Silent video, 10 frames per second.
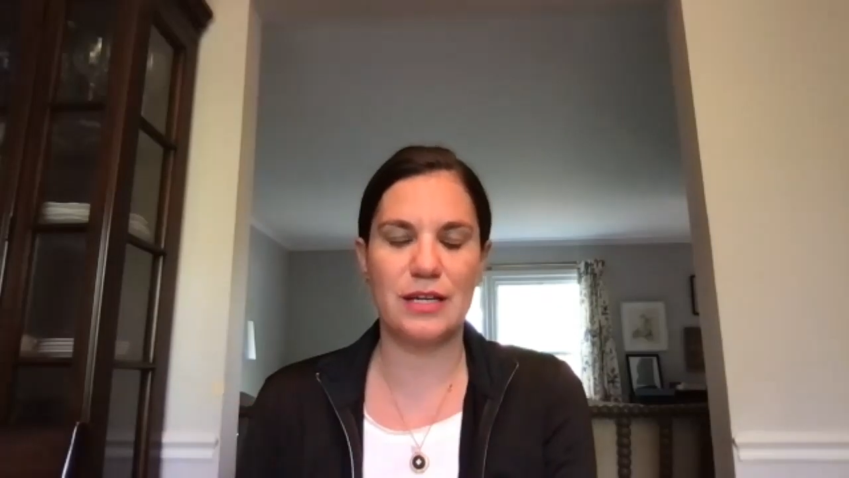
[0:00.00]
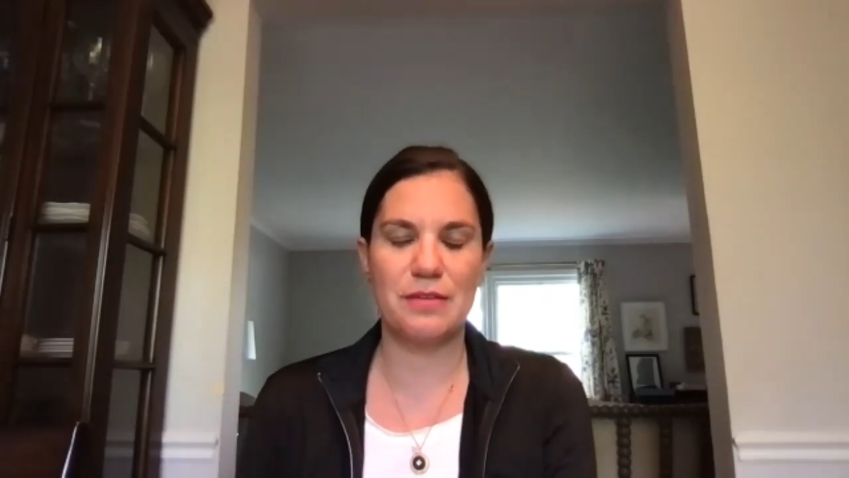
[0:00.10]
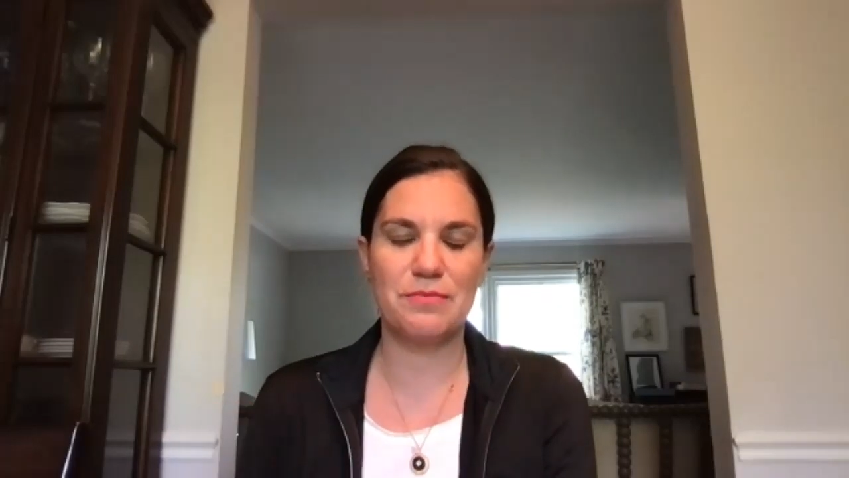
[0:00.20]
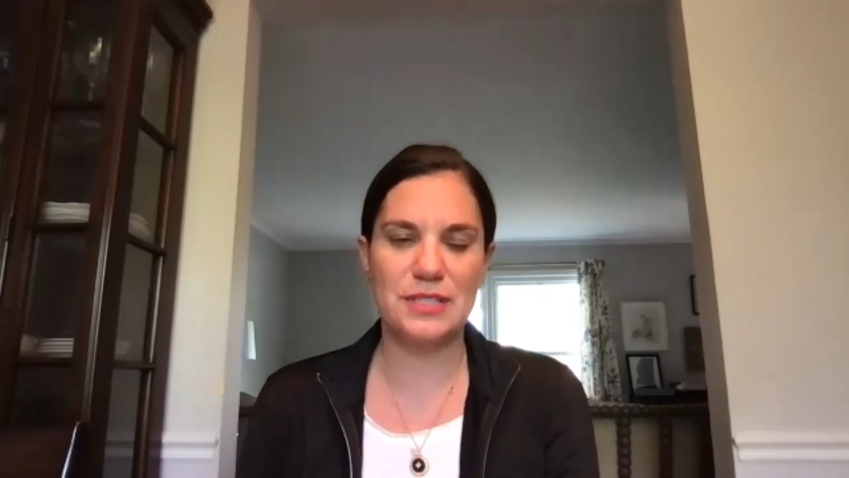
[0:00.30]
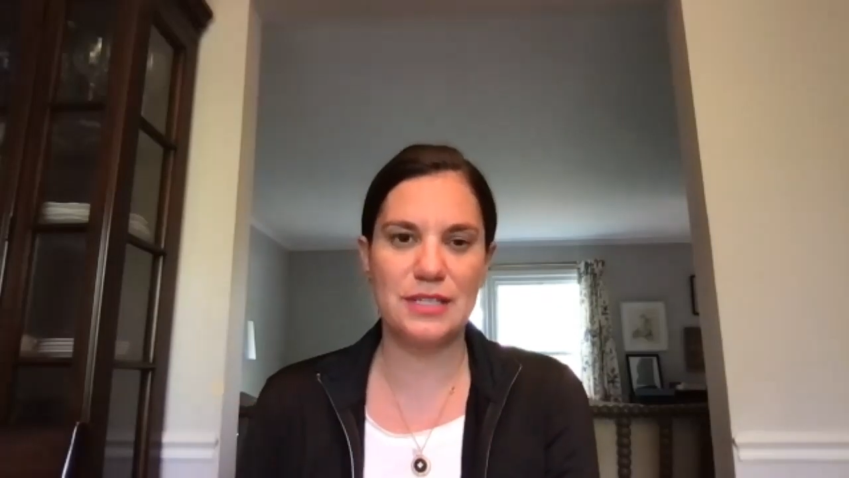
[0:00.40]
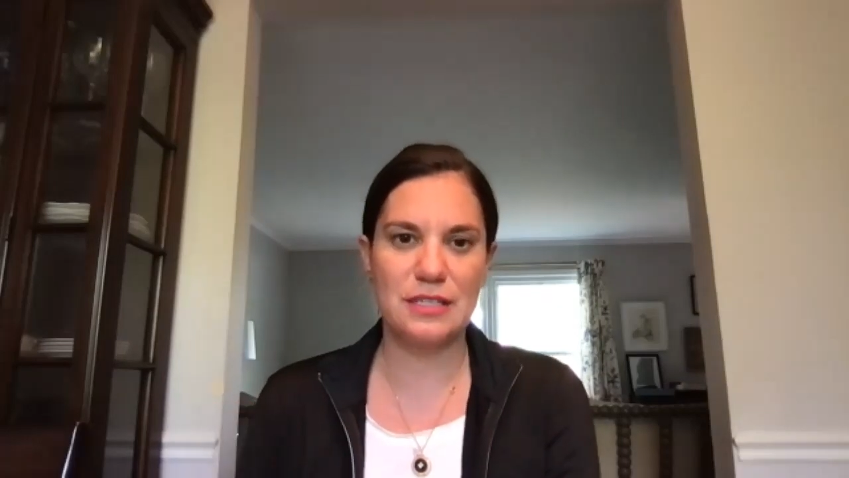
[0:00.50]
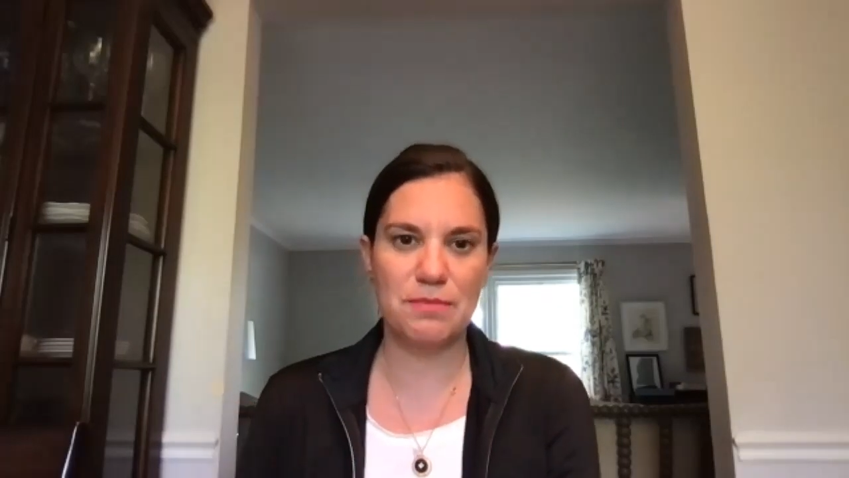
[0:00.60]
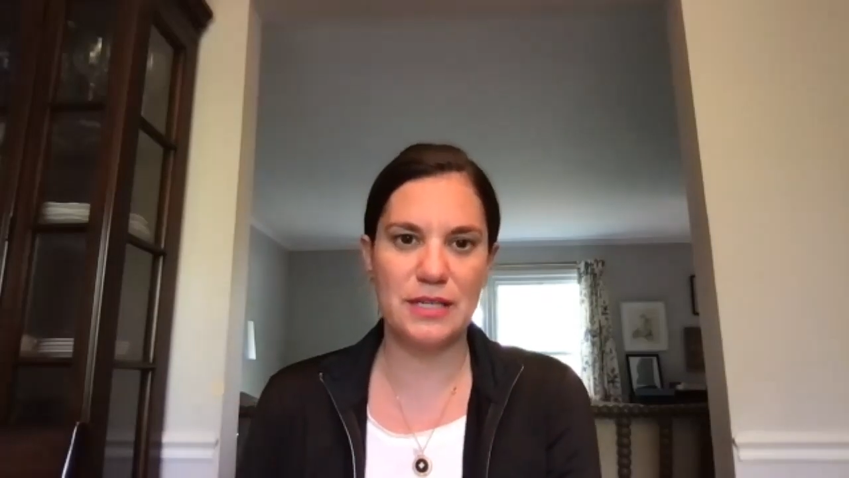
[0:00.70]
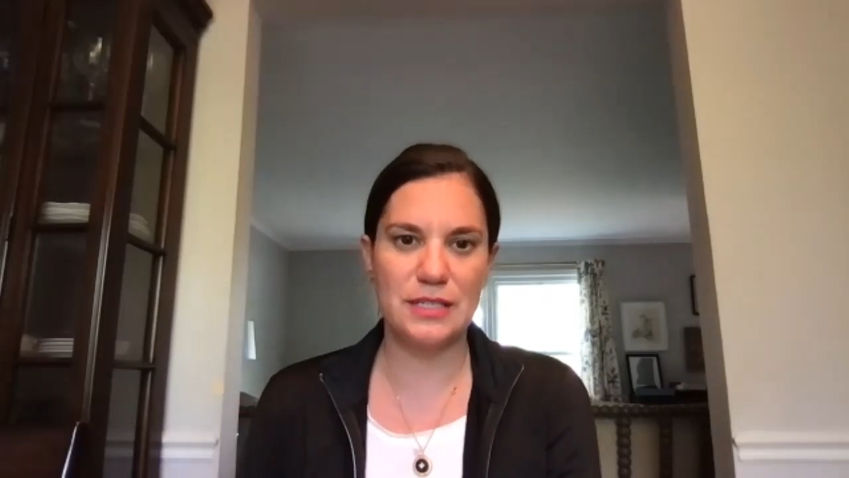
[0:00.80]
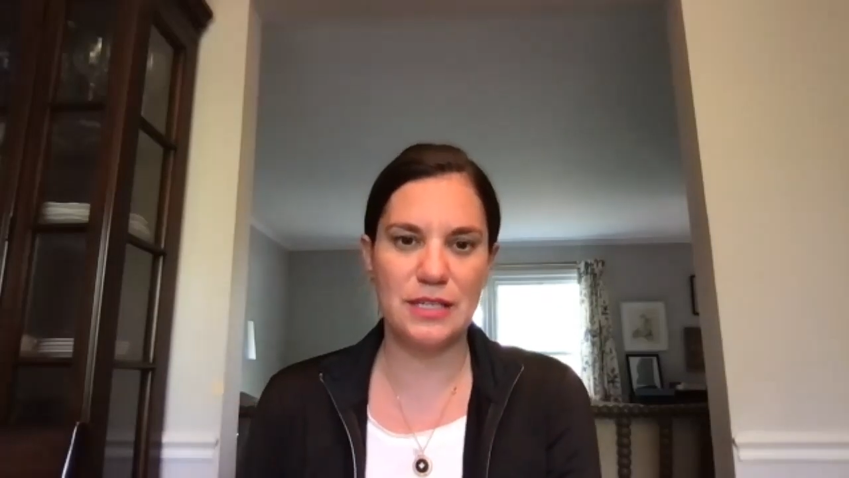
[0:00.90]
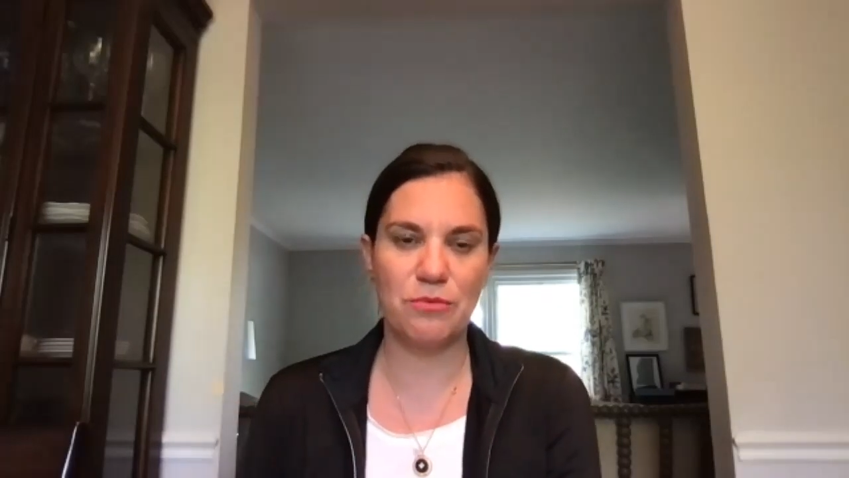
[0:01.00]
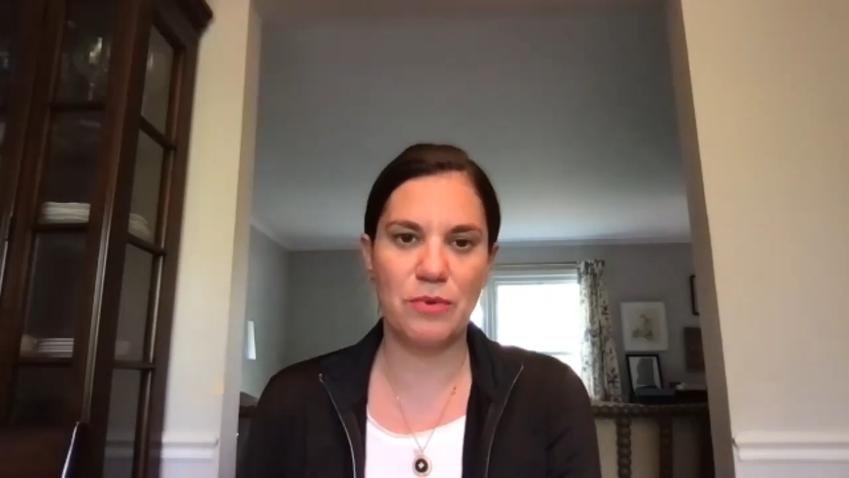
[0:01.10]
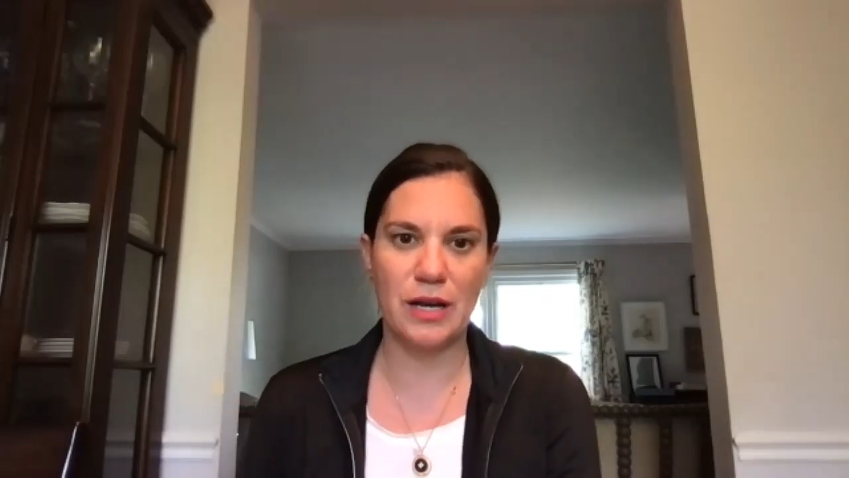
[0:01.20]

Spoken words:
CCPT